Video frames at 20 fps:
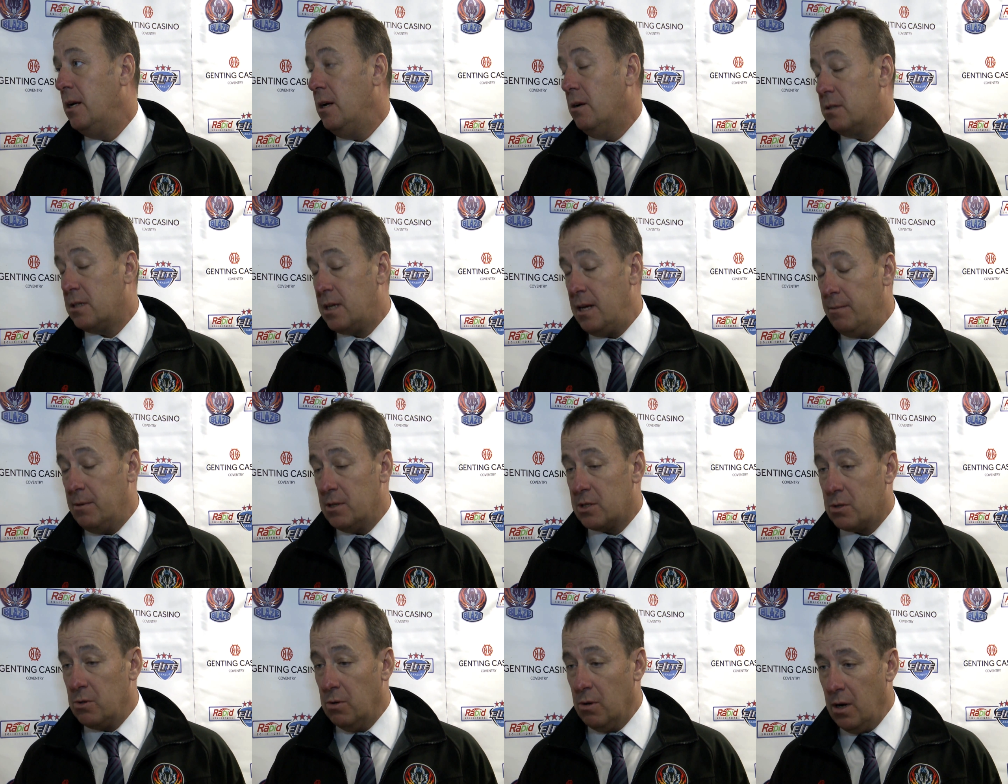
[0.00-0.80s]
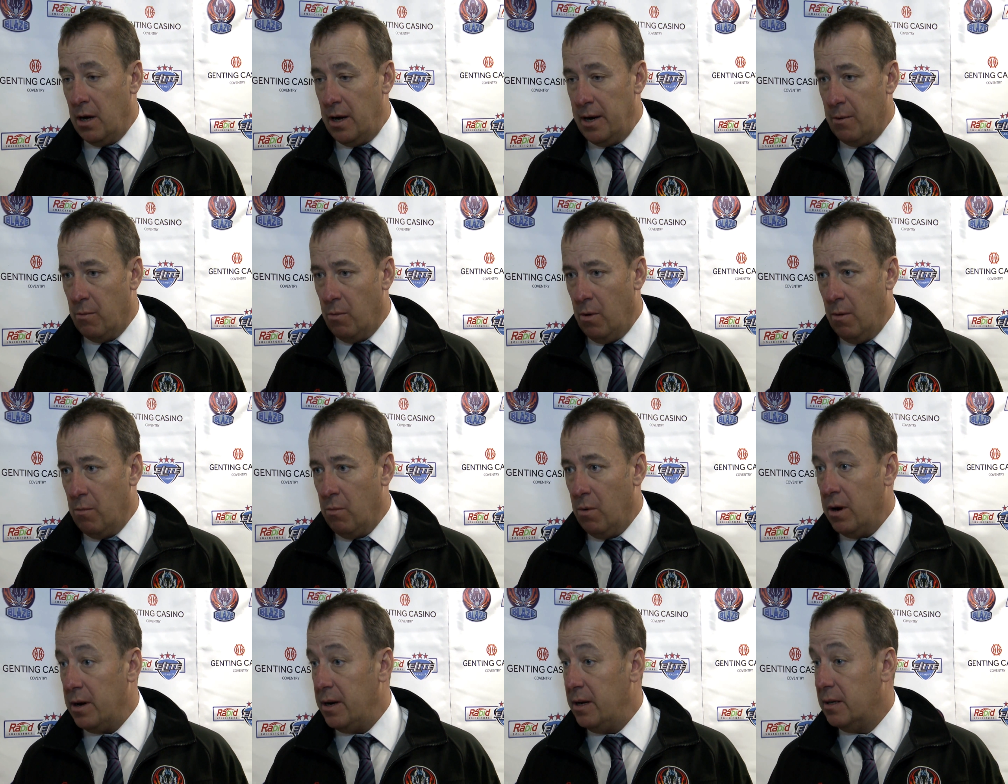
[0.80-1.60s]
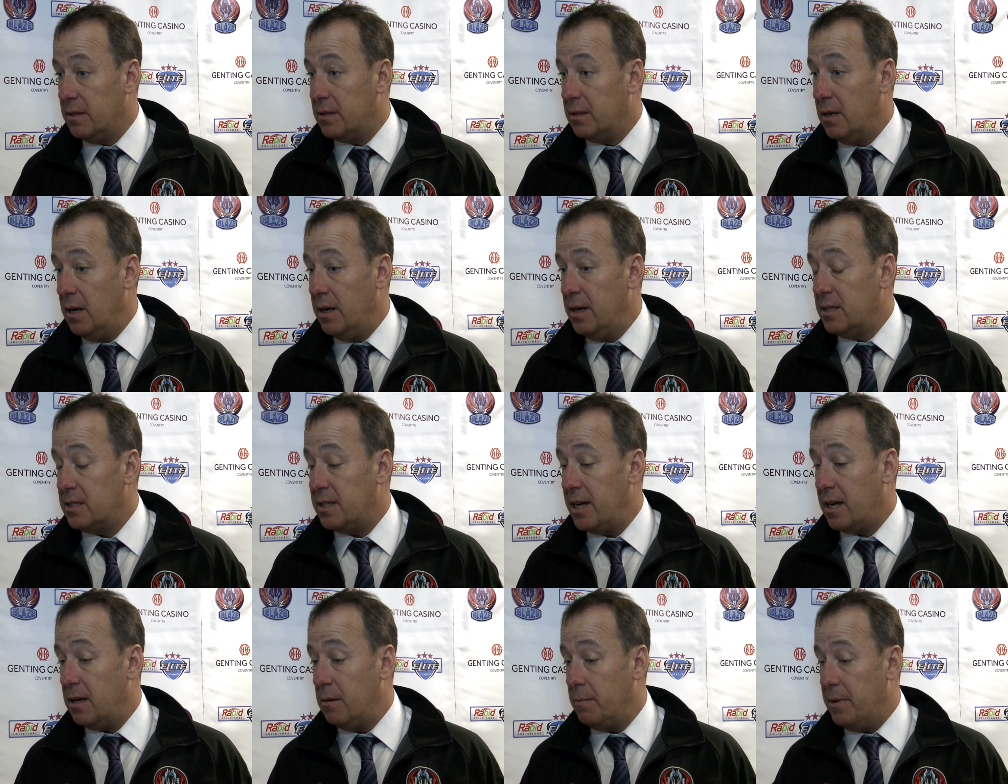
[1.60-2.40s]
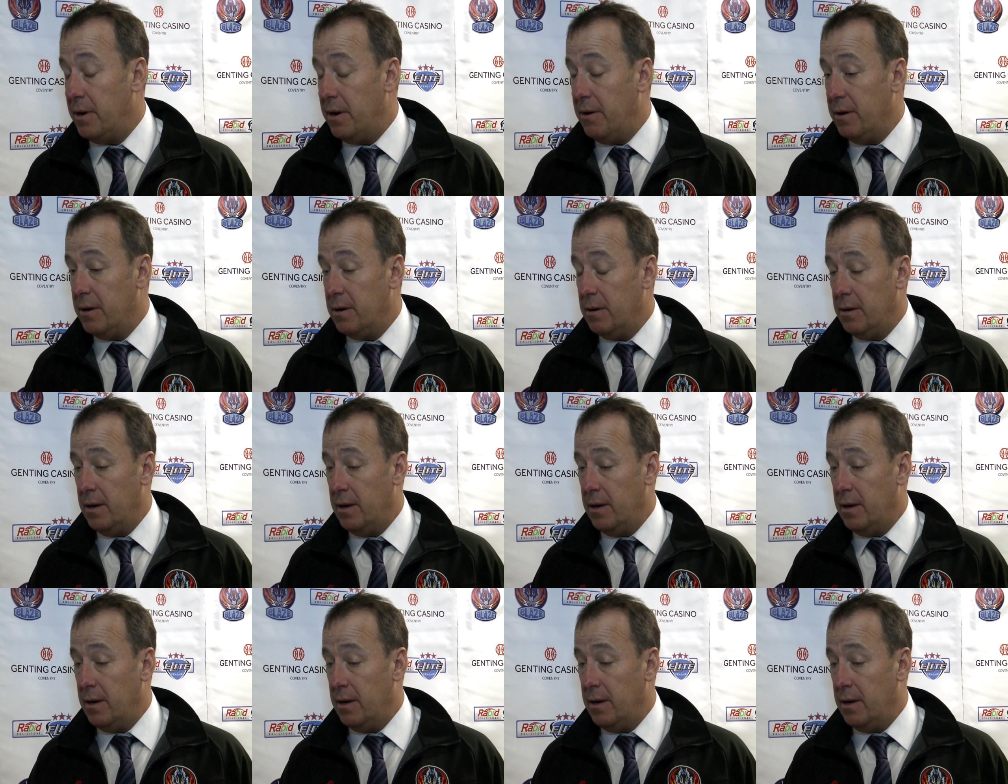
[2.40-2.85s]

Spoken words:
to keep the scoreline at 1-1 in the second period.